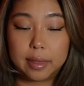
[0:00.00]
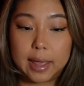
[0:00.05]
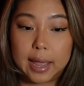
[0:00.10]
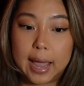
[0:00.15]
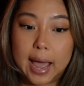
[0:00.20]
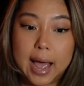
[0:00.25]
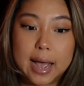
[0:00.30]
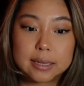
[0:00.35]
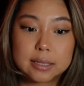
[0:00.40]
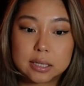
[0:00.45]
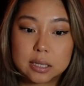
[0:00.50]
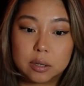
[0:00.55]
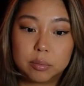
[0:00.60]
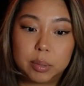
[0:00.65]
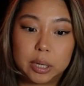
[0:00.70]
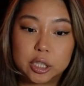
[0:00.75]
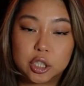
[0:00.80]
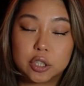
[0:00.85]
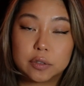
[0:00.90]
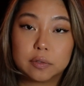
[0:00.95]
They asked a
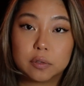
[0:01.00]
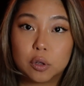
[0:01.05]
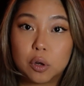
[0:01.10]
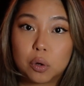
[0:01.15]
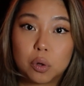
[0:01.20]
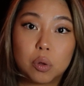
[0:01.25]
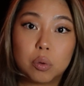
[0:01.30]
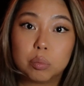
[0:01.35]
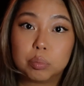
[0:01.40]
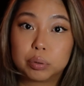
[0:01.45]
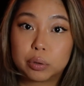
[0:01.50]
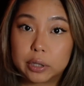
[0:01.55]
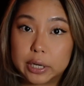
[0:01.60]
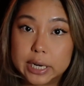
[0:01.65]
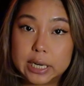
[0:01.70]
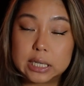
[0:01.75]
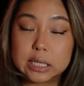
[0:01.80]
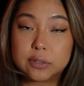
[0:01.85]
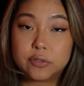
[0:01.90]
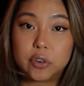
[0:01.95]
bunch of local
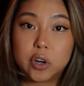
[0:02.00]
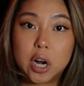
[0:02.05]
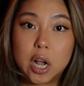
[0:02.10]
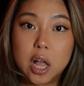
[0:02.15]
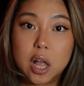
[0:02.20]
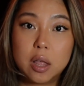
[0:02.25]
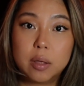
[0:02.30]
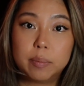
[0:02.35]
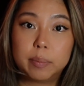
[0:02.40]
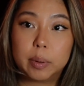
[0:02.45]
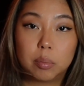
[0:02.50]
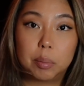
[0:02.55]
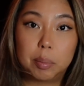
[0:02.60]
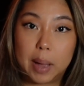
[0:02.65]
priests for help,